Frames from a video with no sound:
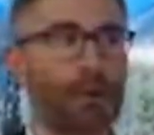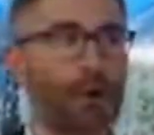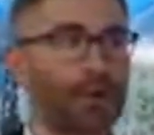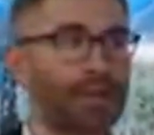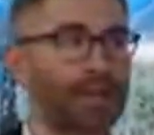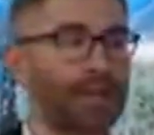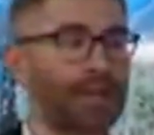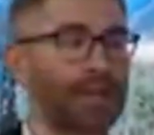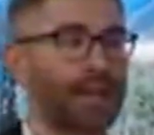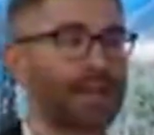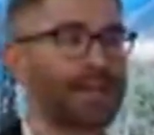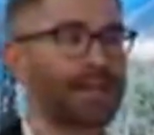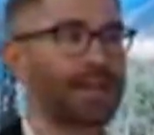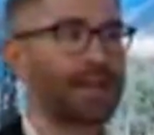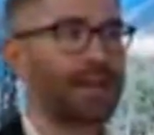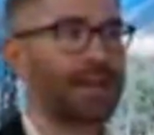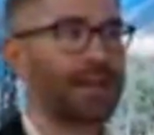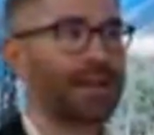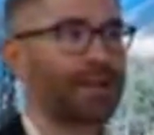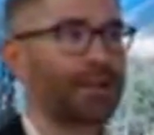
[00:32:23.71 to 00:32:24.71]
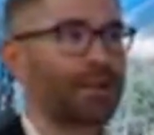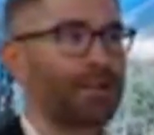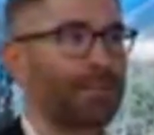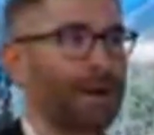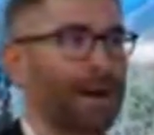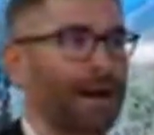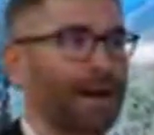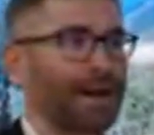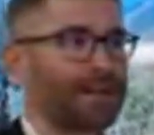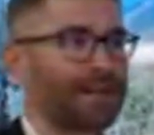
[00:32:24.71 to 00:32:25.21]
body that
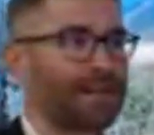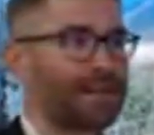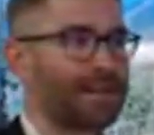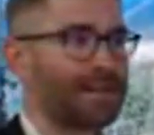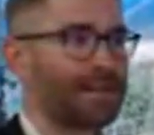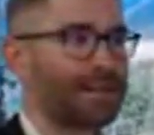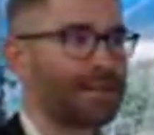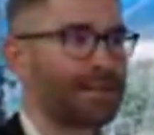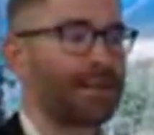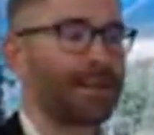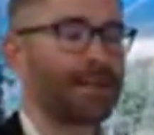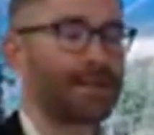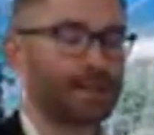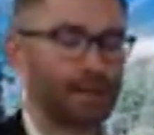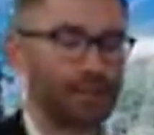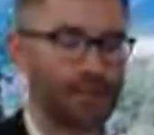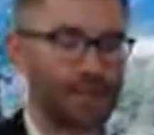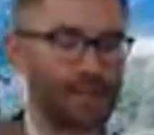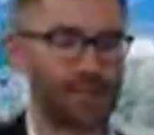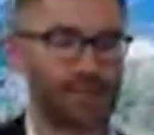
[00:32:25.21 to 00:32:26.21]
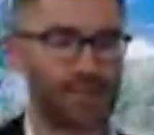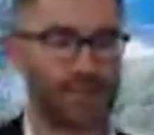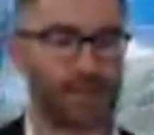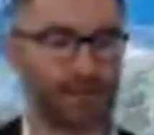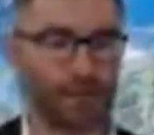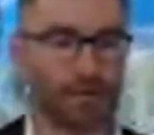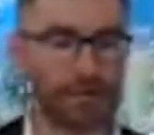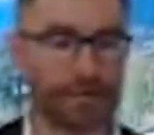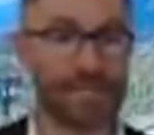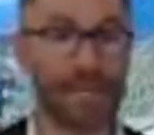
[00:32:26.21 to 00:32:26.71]
combines, that sort of does a bit
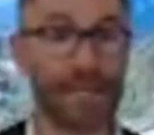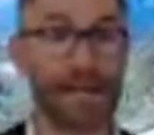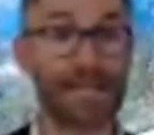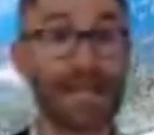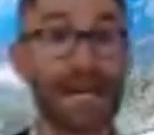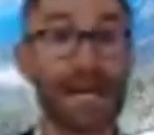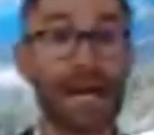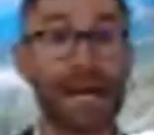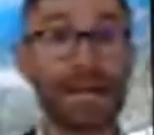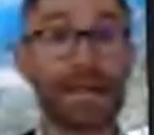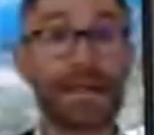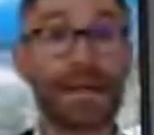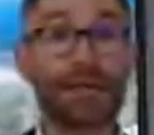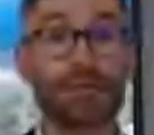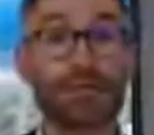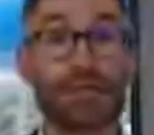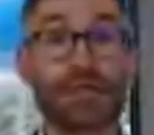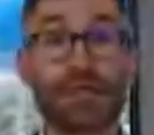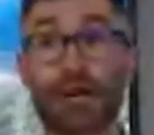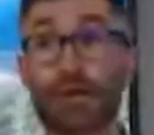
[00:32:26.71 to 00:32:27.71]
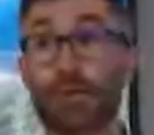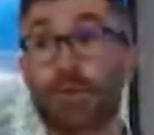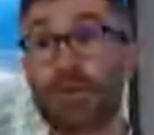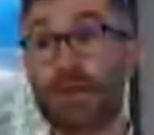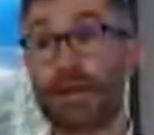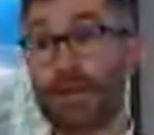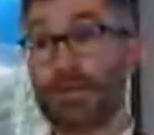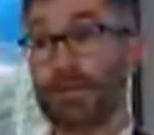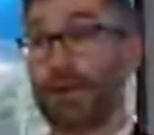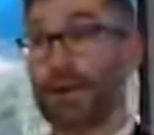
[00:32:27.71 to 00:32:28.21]
of oversight. They have to share with
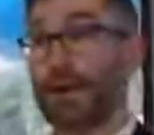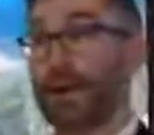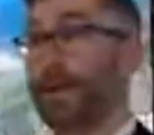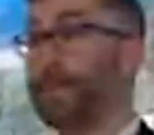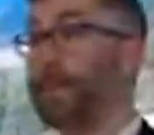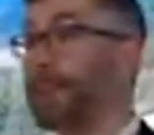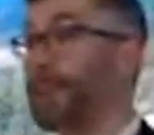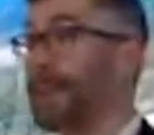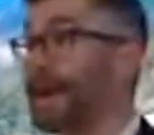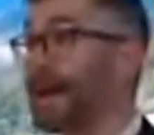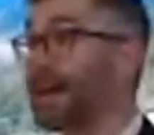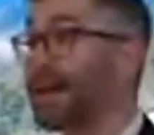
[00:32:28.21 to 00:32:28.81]
that body